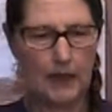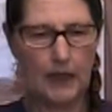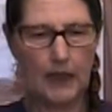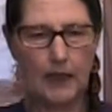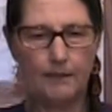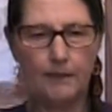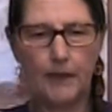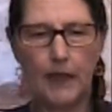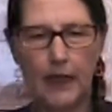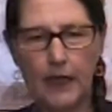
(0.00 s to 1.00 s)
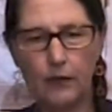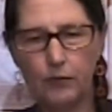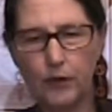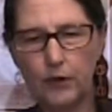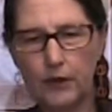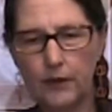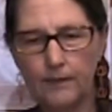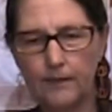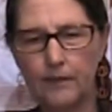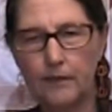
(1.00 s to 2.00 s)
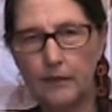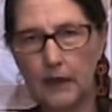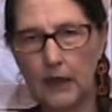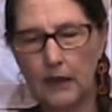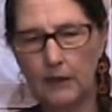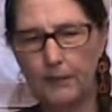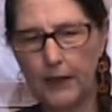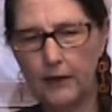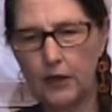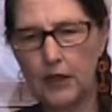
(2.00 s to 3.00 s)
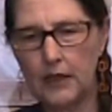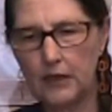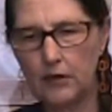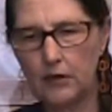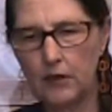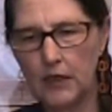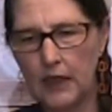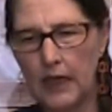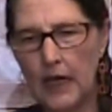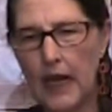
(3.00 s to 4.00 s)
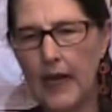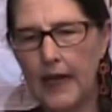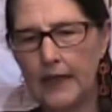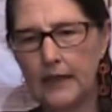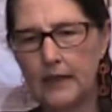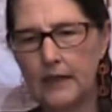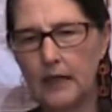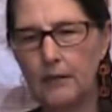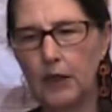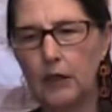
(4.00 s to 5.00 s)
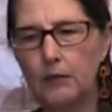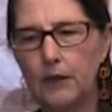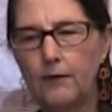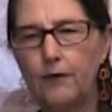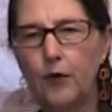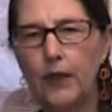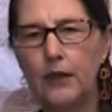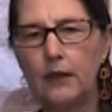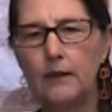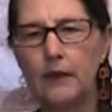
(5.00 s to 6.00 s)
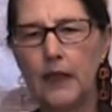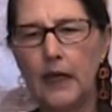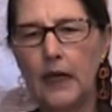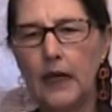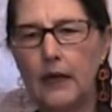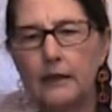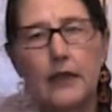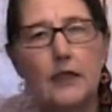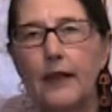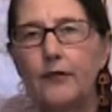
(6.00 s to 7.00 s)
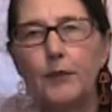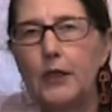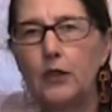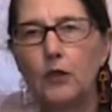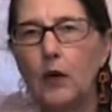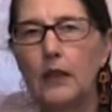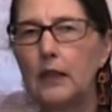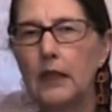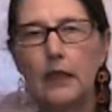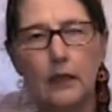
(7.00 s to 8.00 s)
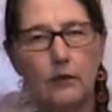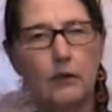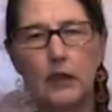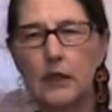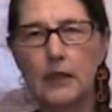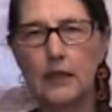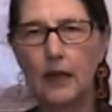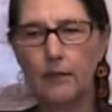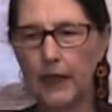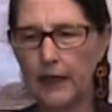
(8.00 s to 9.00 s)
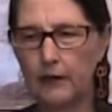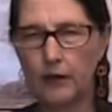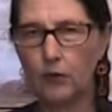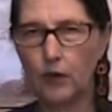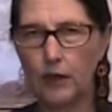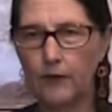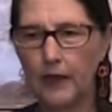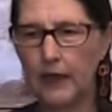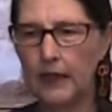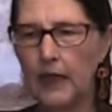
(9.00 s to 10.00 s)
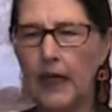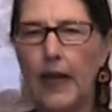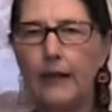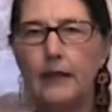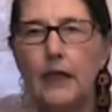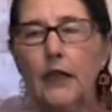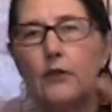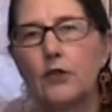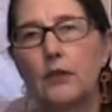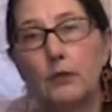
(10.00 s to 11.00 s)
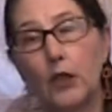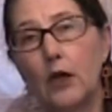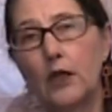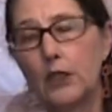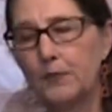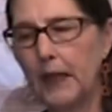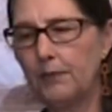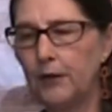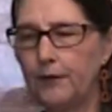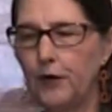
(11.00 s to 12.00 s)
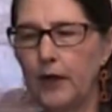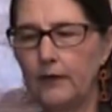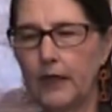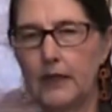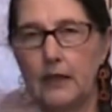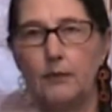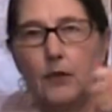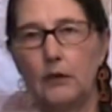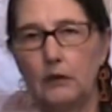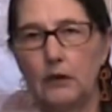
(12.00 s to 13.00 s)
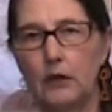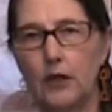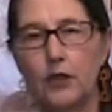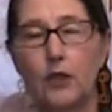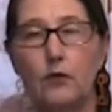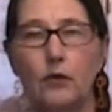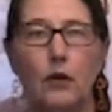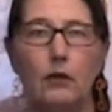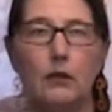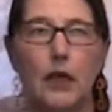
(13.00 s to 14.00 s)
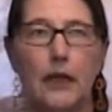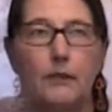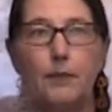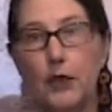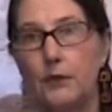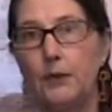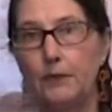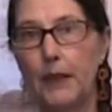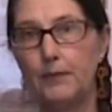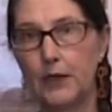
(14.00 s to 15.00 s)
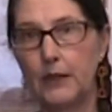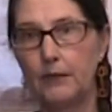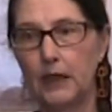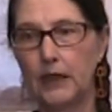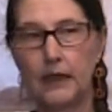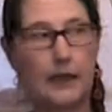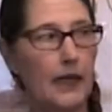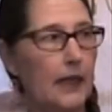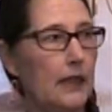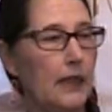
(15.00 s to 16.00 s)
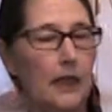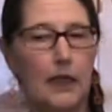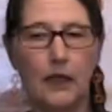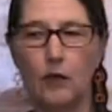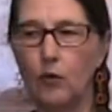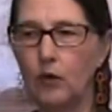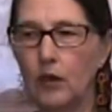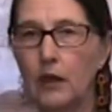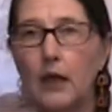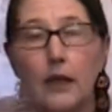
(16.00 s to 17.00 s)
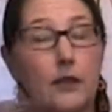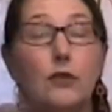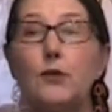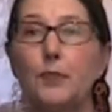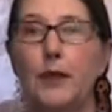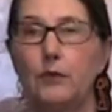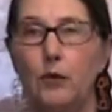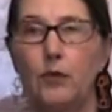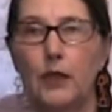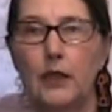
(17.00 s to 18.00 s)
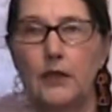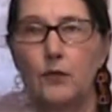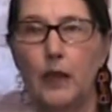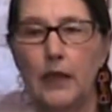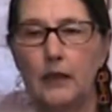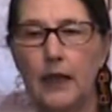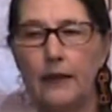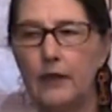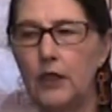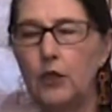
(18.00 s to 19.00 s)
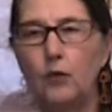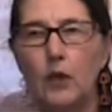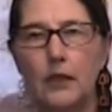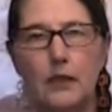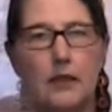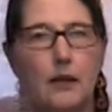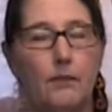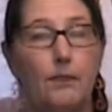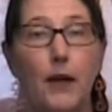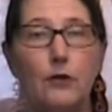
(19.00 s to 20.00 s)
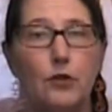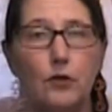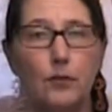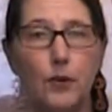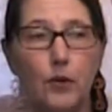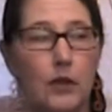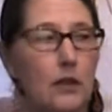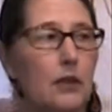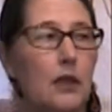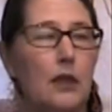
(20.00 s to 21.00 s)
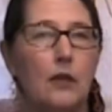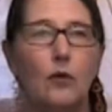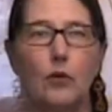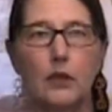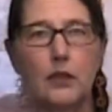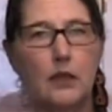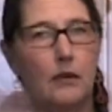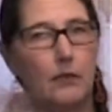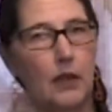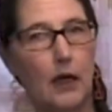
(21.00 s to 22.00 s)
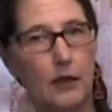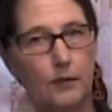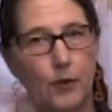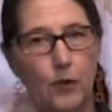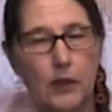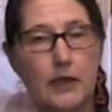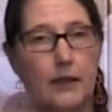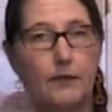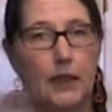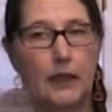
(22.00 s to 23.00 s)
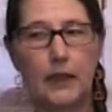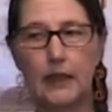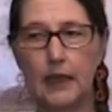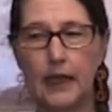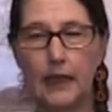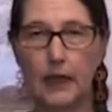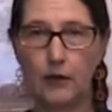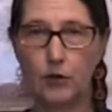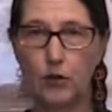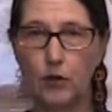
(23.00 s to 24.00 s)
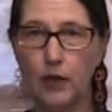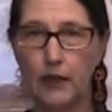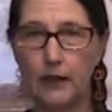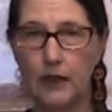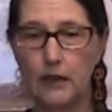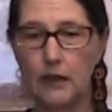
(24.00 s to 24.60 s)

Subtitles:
a ruler, a pair of good scissors, and some aluminum foil. It doesn't have to be good quality. It really does not matter. It'll work fine. And then either some large paper, if you have like some large on a roll, like parchment paper, something like that, or newsprint will work as well. And then you want some poster board or some cardboard, something like that, and I'll show you how that